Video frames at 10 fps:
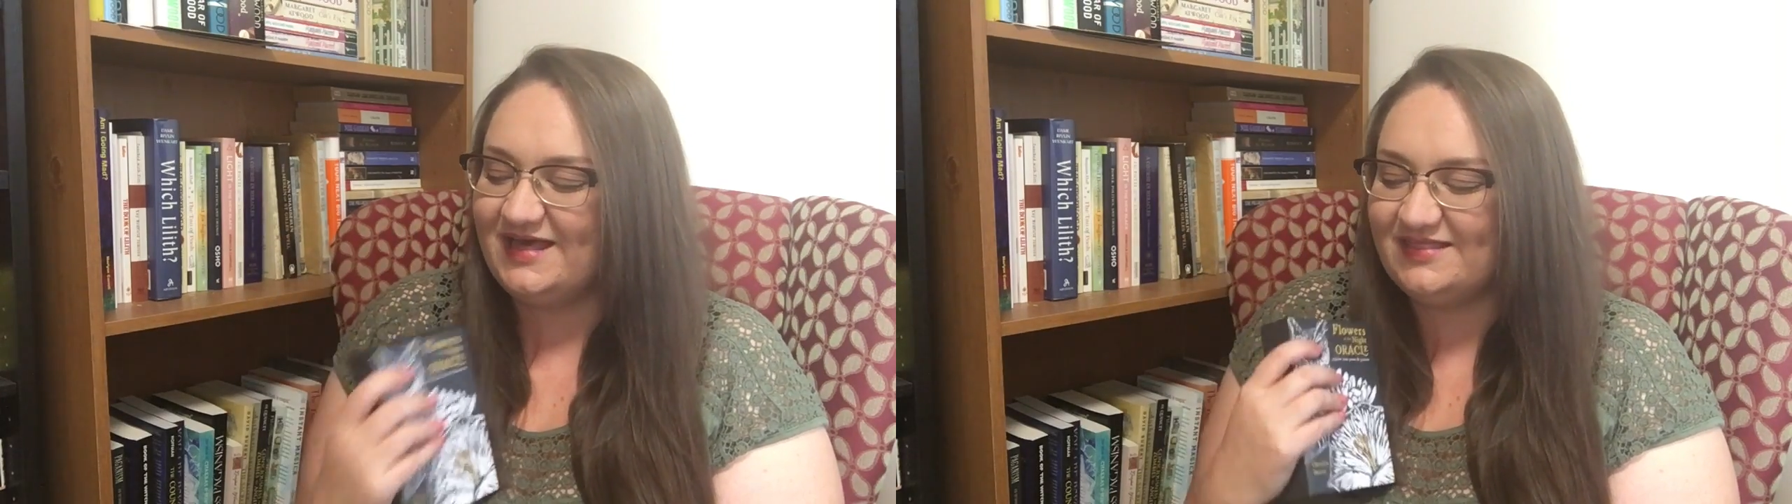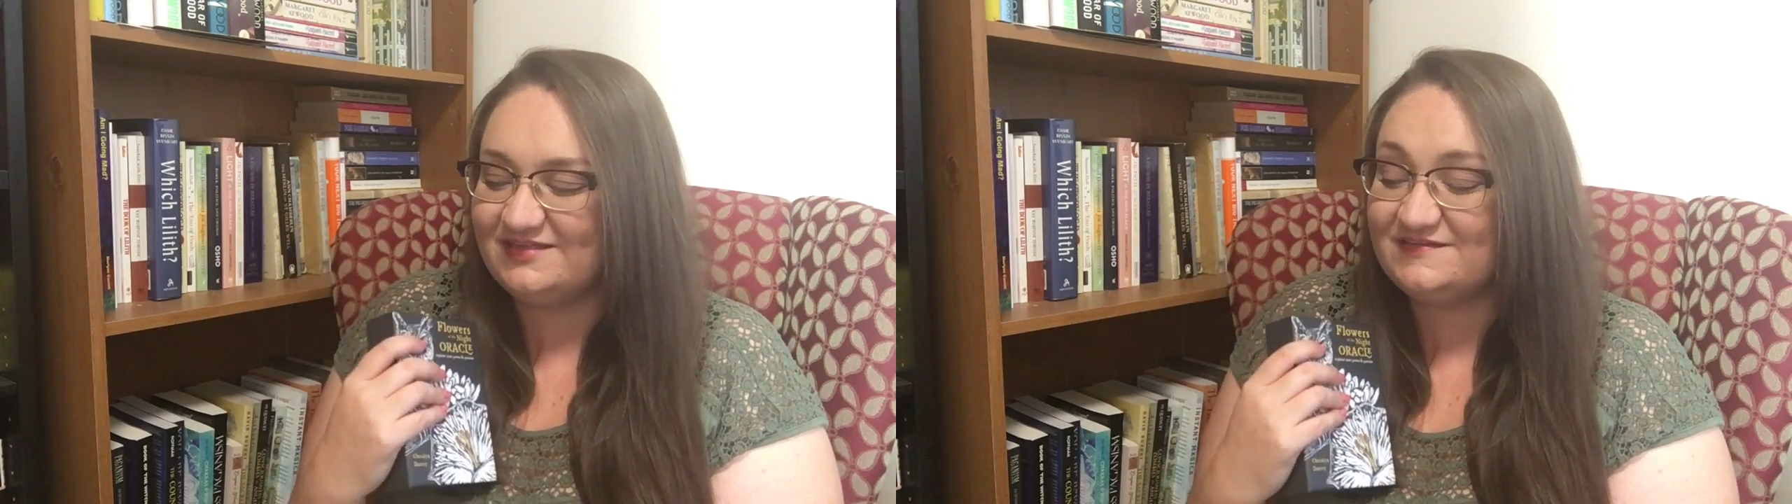
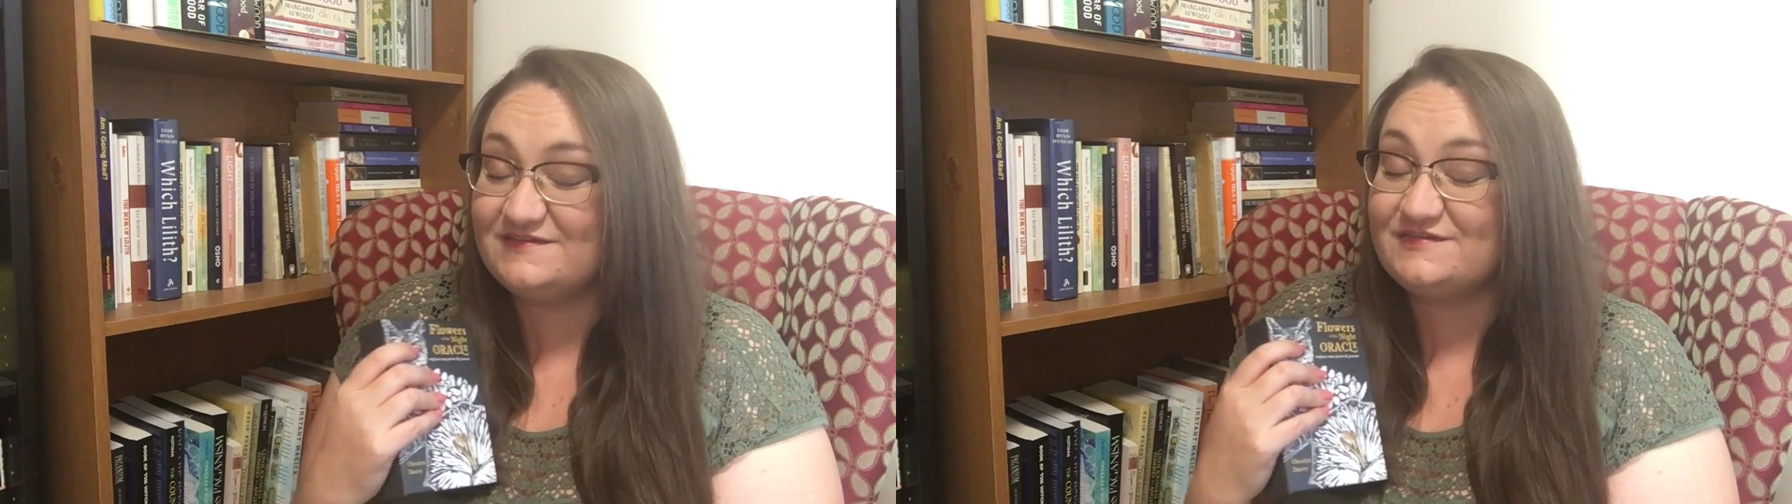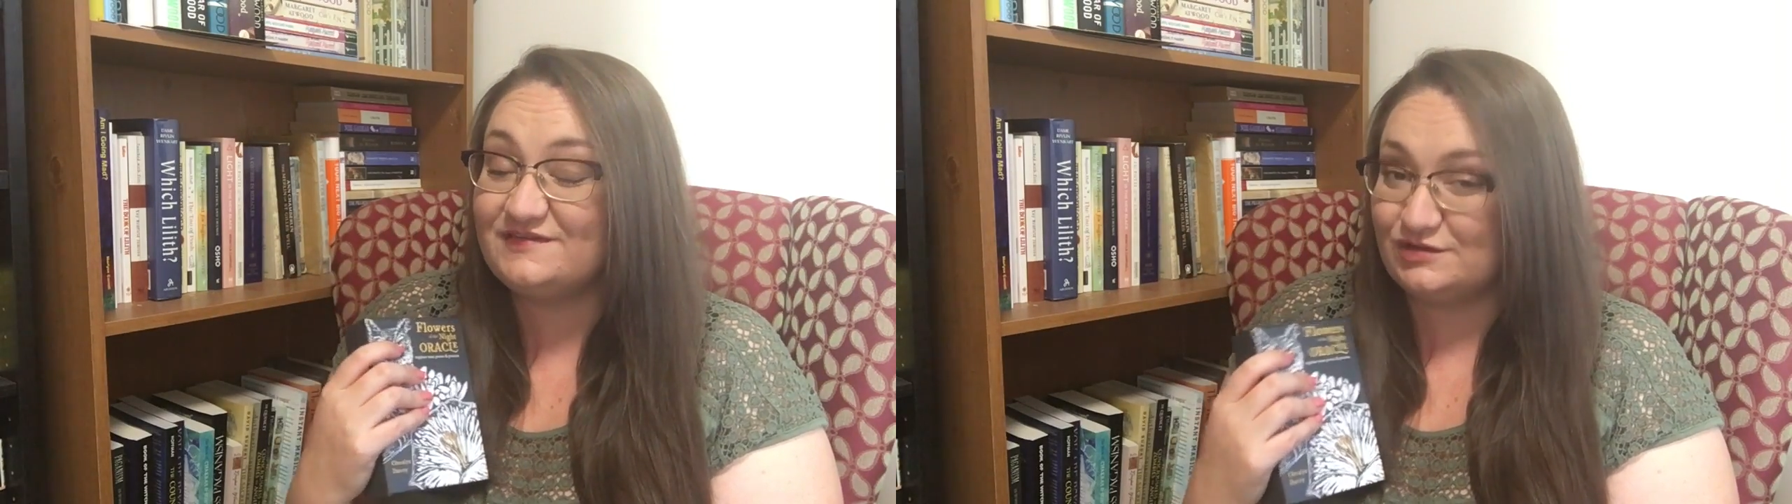This
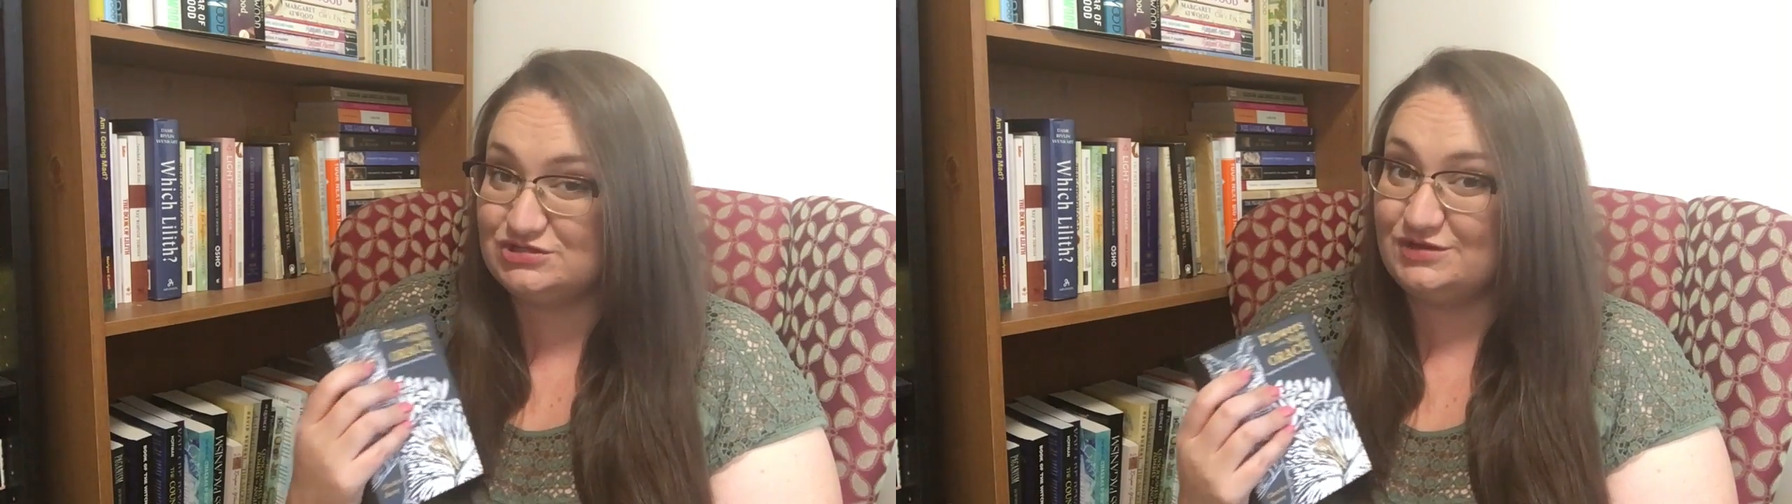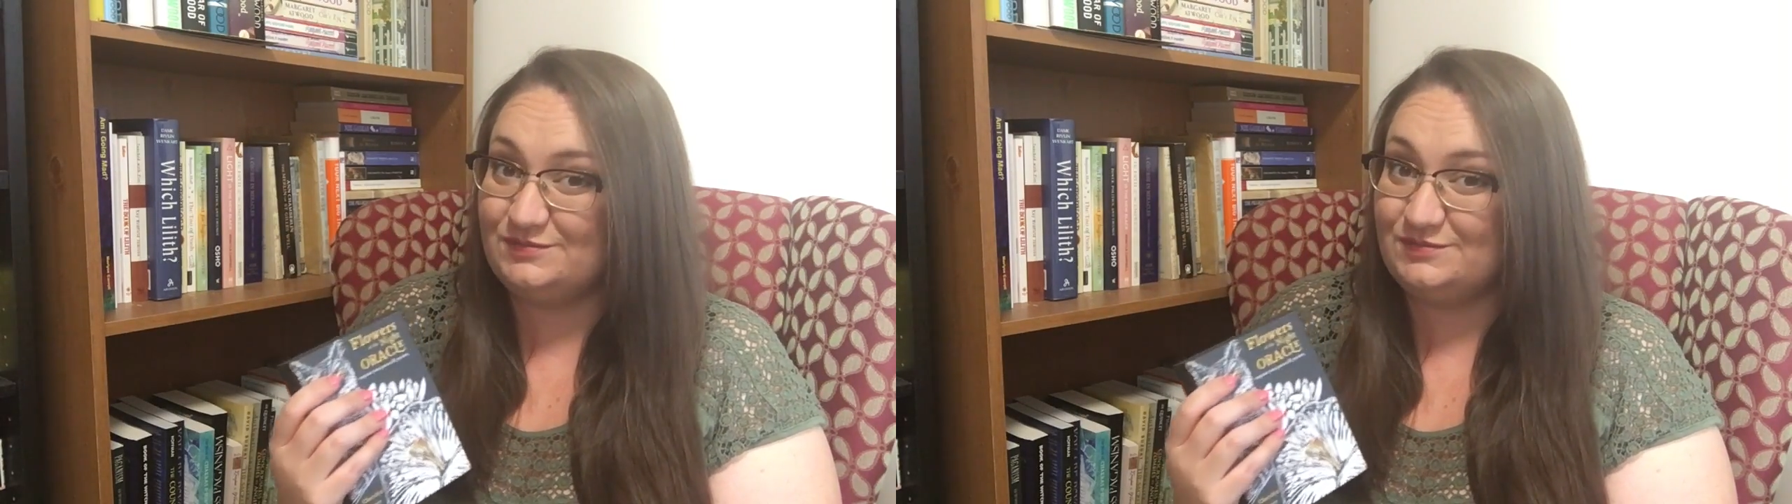is such a